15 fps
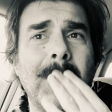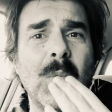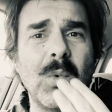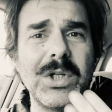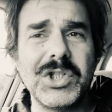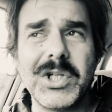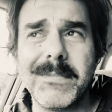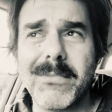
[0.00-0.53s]

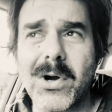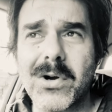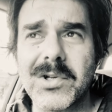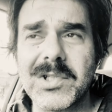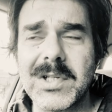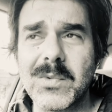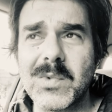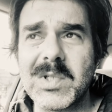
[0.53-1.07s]
When Jim
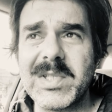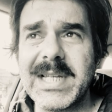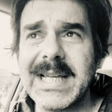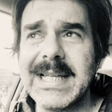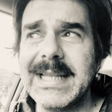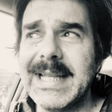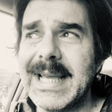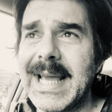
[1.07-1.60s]
Morrison was
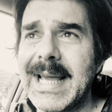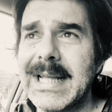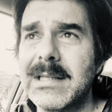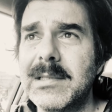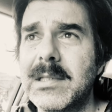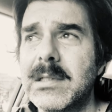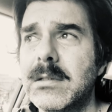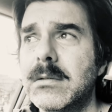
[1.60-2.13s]
singing The
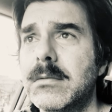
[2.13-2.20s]
End,